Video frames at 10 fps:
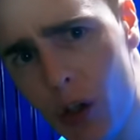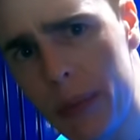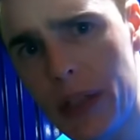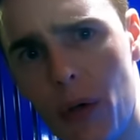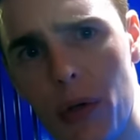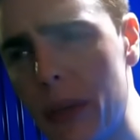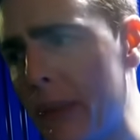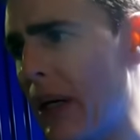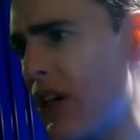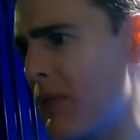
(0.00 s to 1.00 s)
cooled me down a
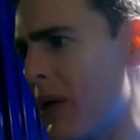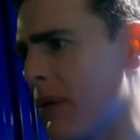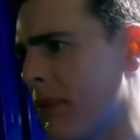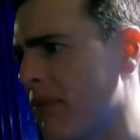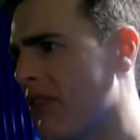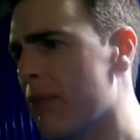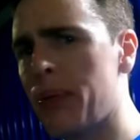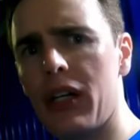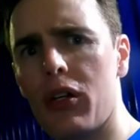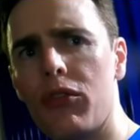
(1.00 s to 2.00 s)
wee bit as well. Feeling
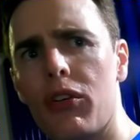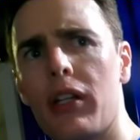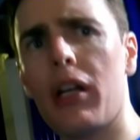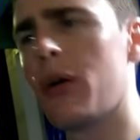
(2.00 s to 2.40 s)
pretty good right